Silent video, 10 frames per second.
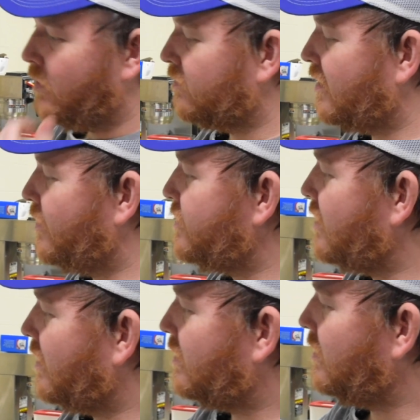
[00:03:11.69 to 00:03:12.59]
roast
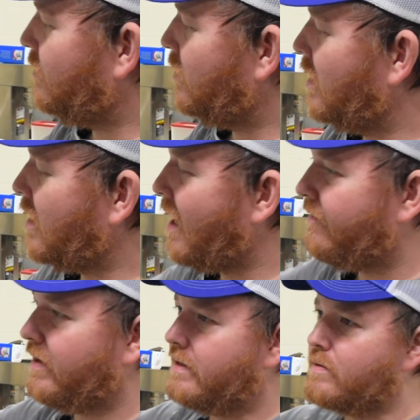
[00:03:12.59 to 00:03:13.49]
our
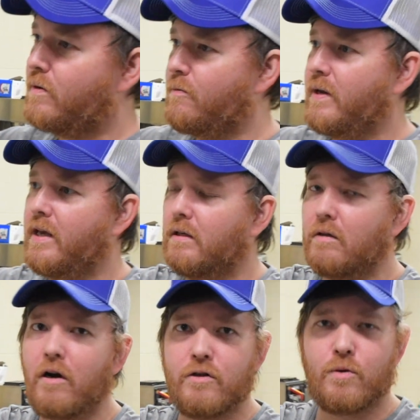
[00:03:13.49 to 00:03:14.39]
coffees when we get a
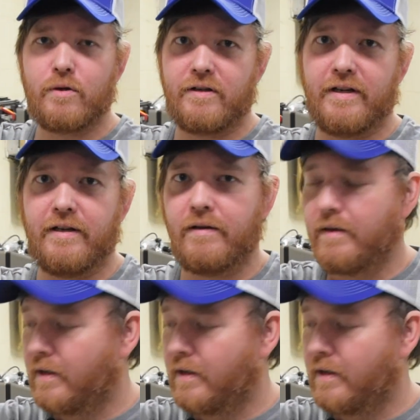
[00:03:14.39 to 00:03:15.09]
large order in.